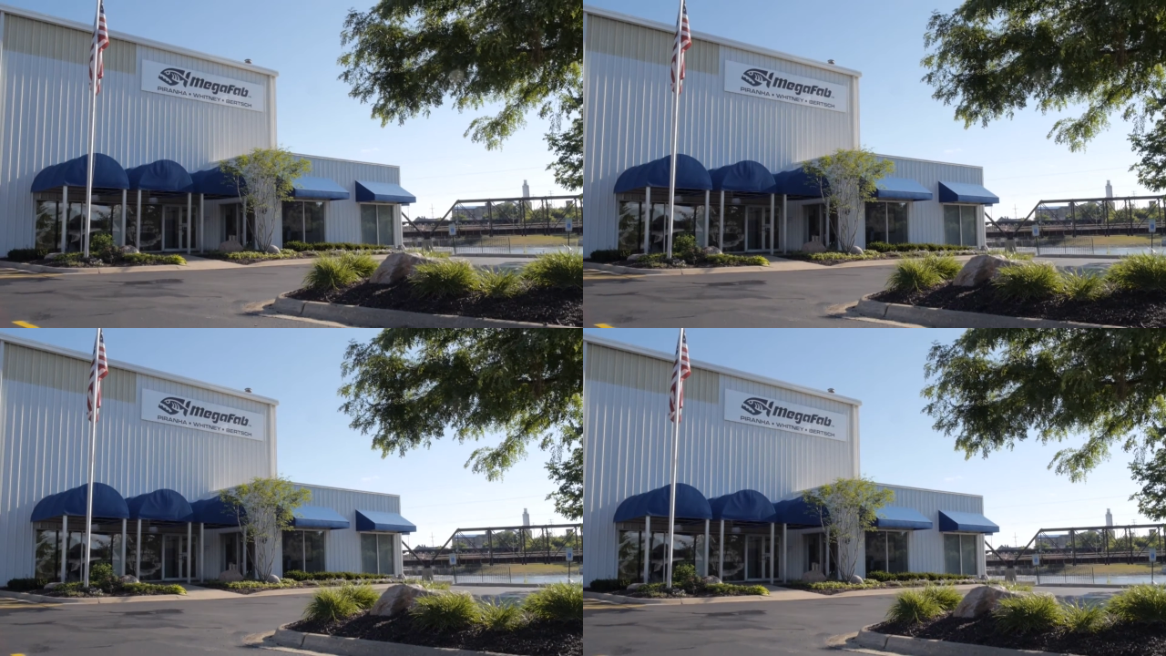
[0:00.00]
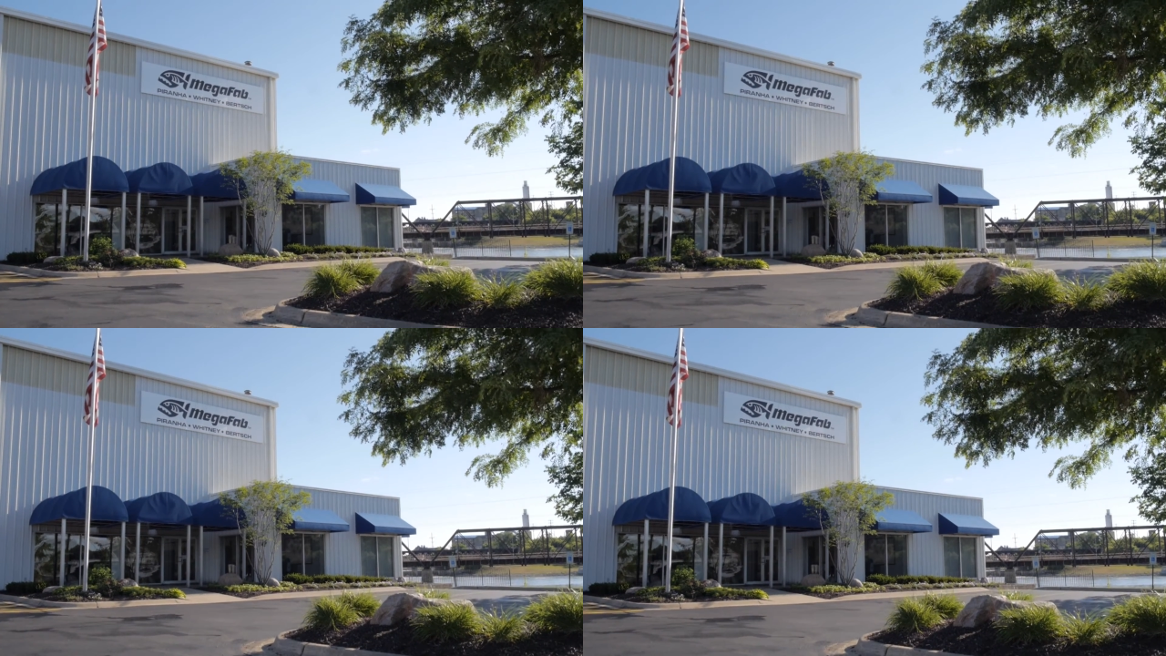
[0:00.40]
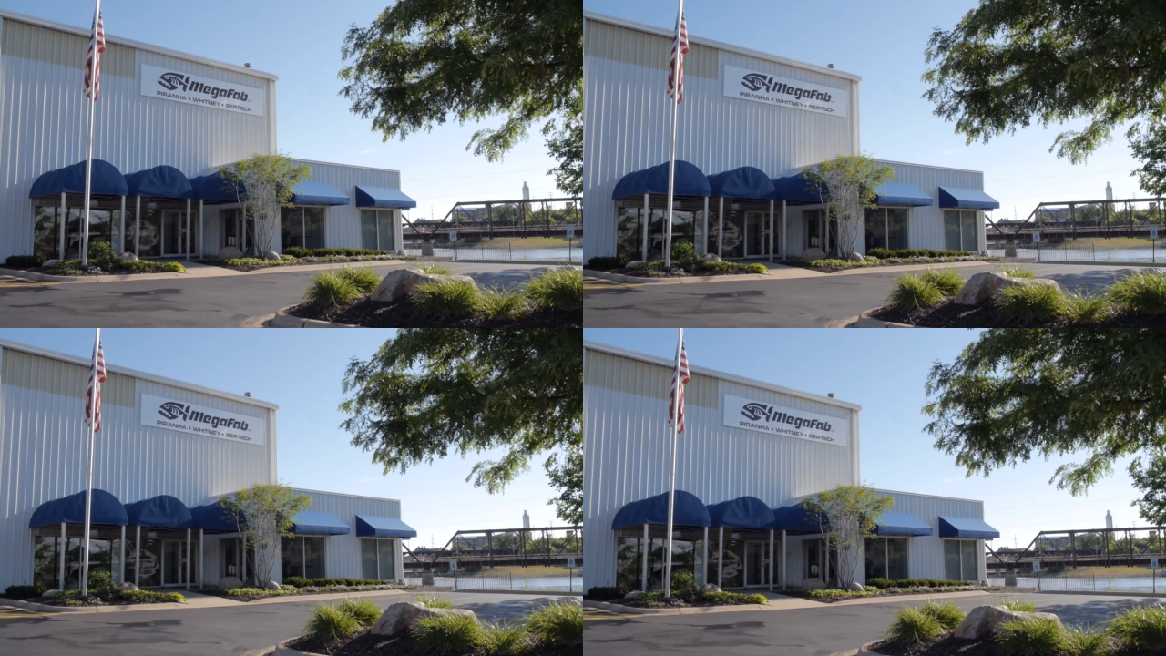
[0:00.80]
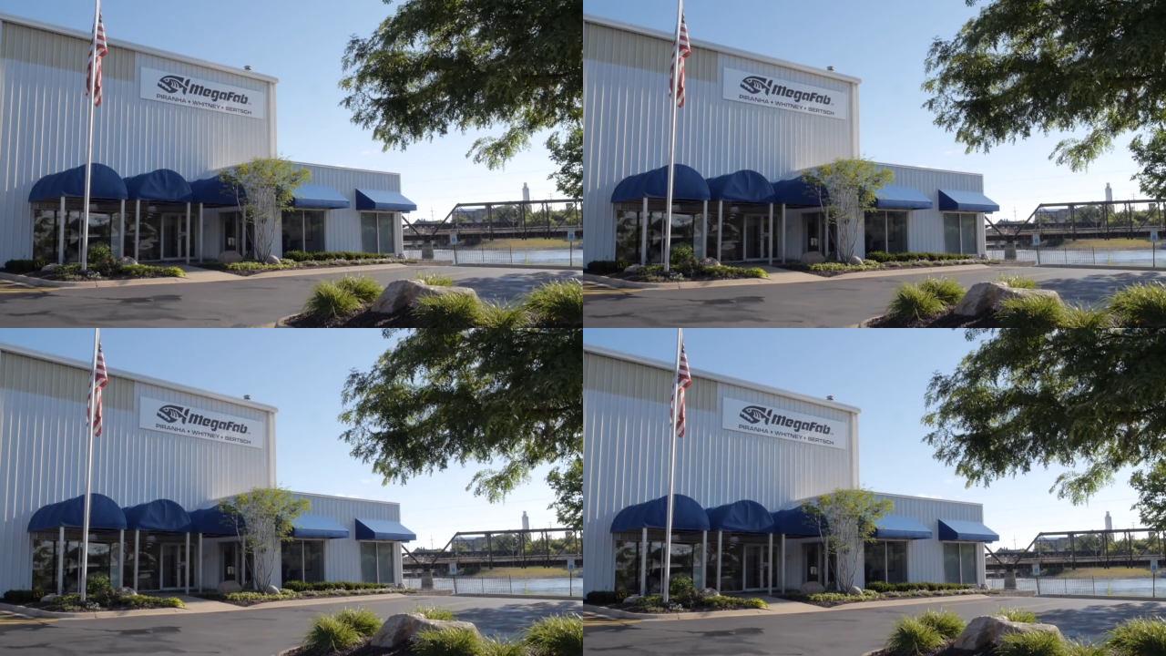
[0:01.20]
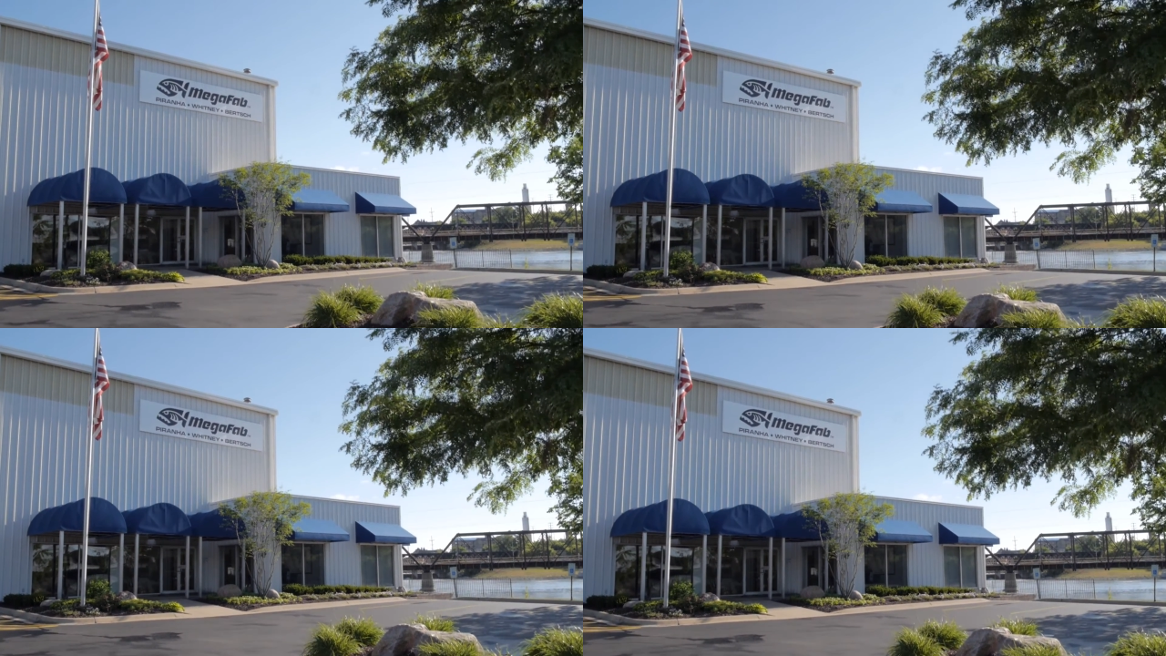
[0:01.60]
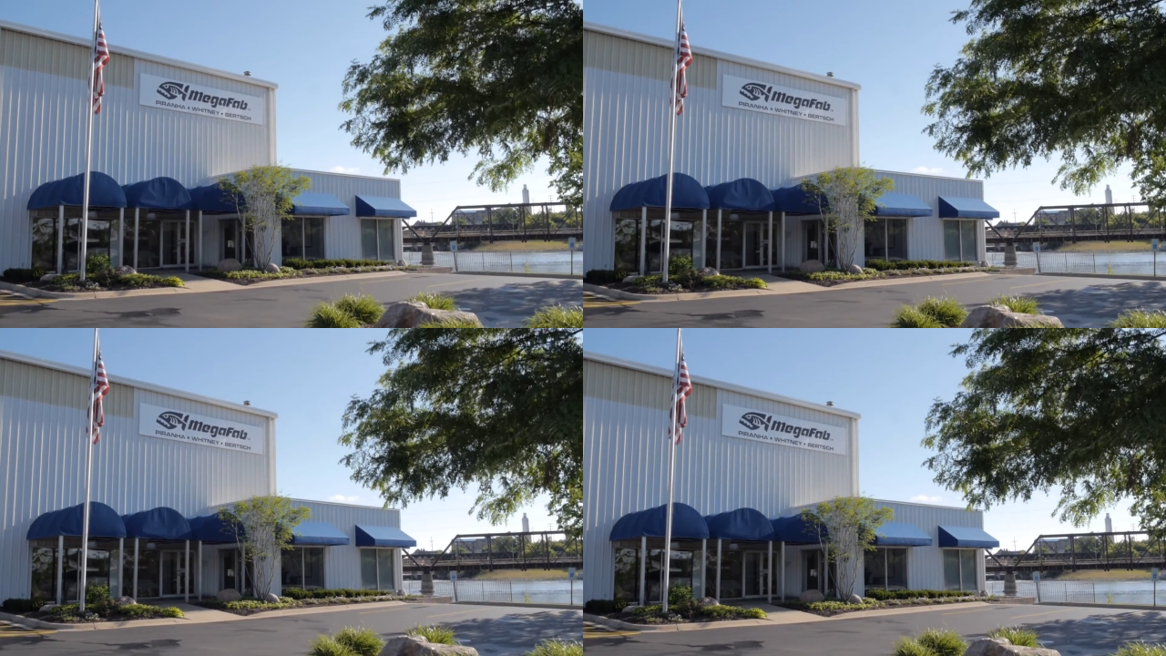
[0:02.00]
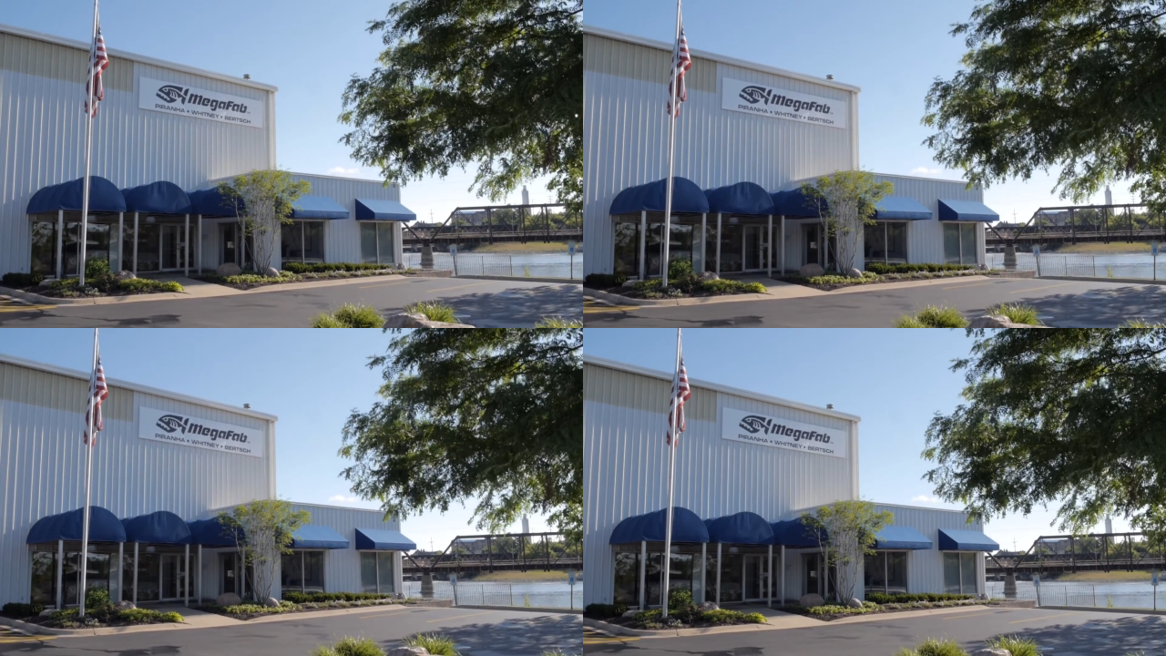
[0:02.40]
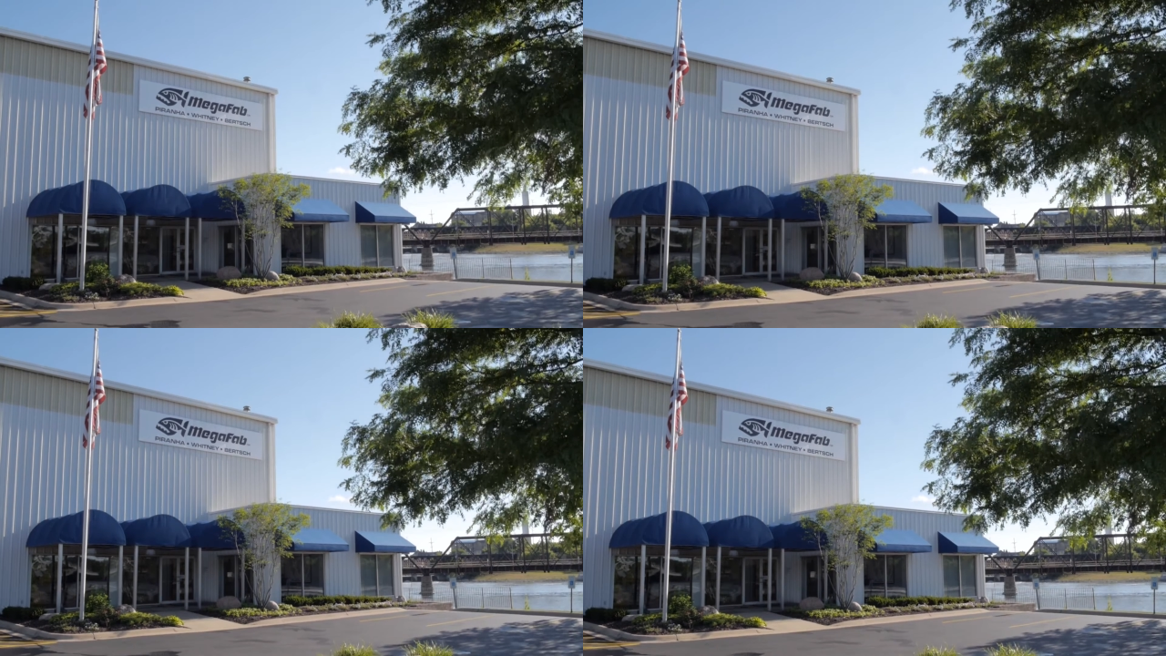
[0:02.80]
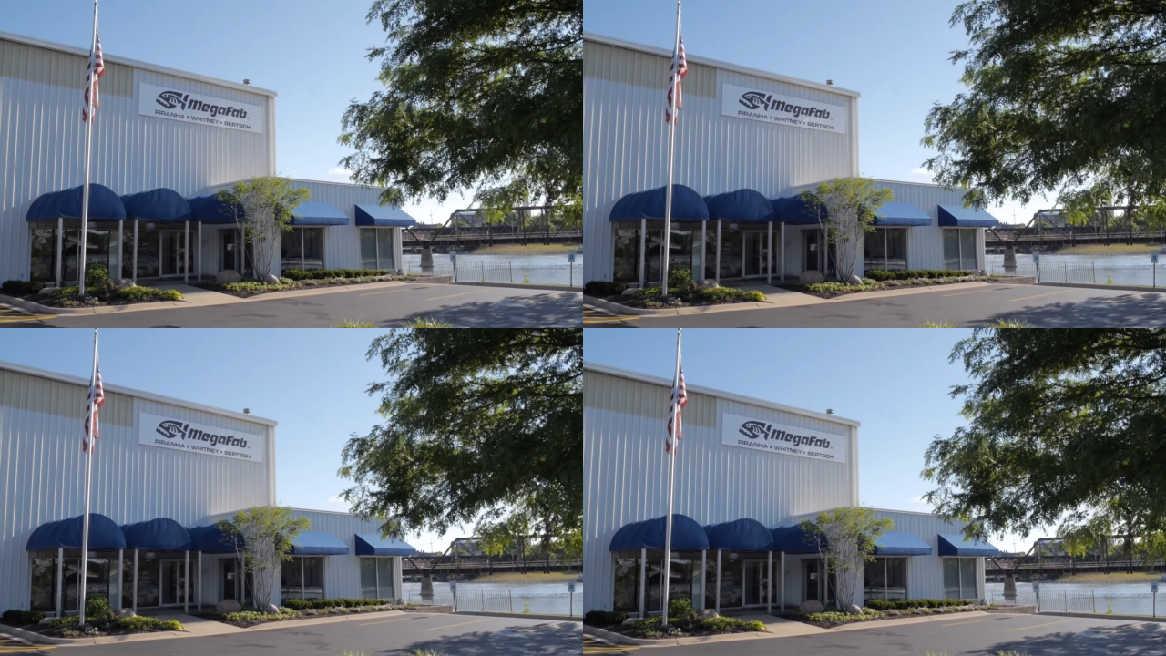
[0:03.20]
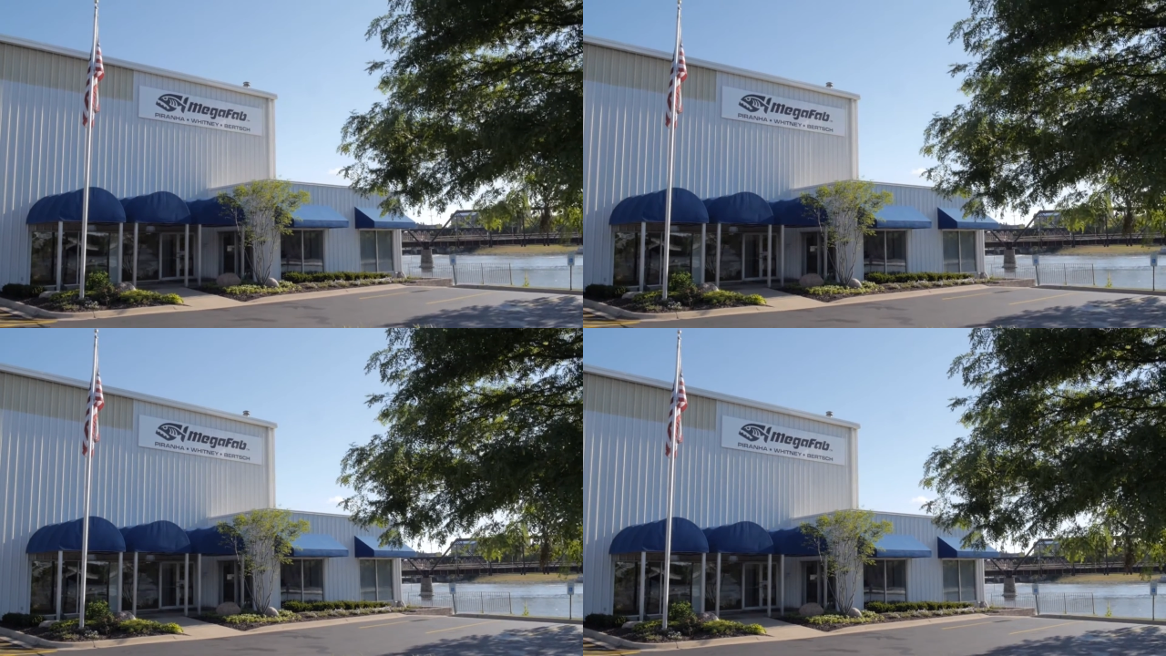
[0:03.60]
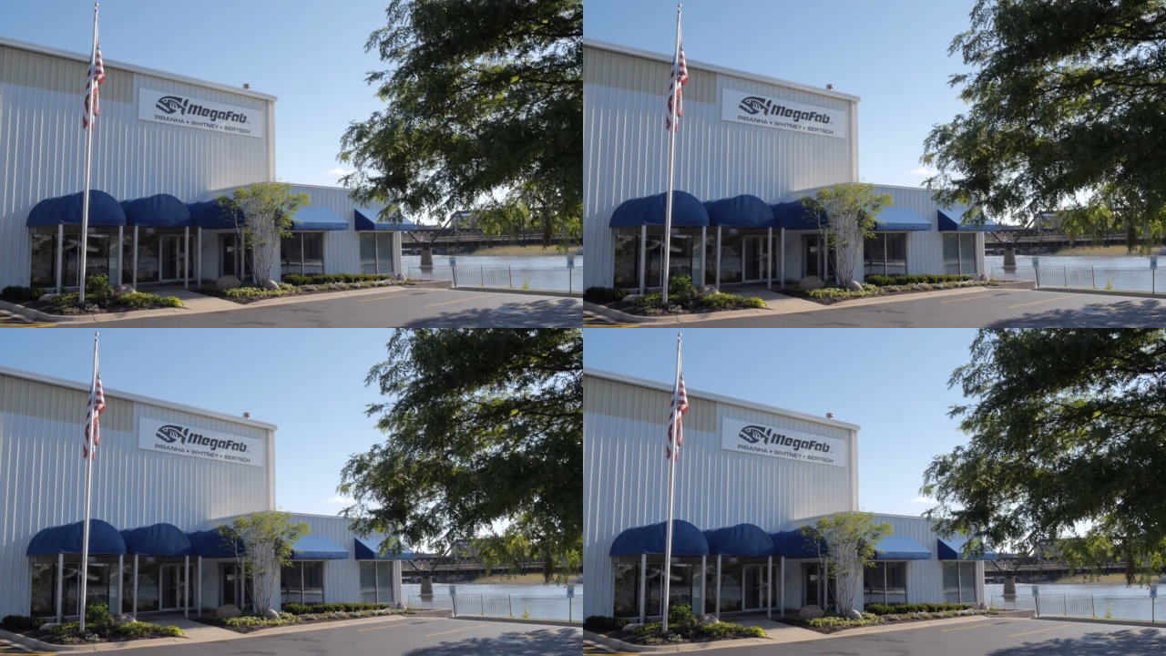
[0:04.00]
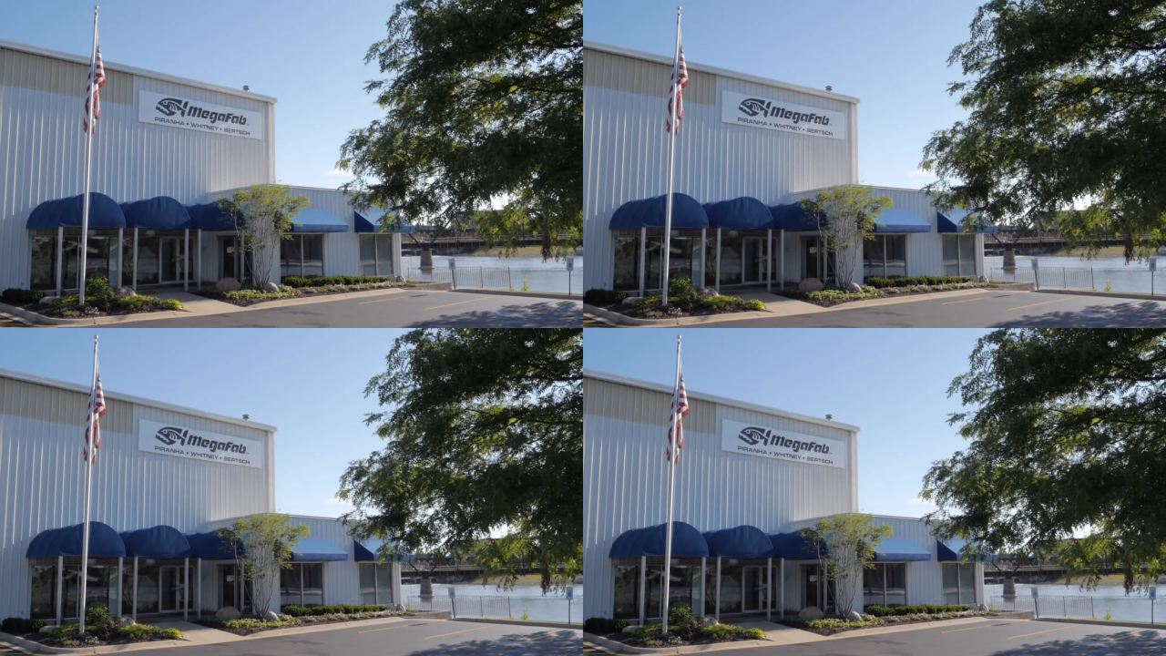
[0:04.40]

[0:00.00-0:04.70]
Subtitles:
No face is visible, so there are no lips to read.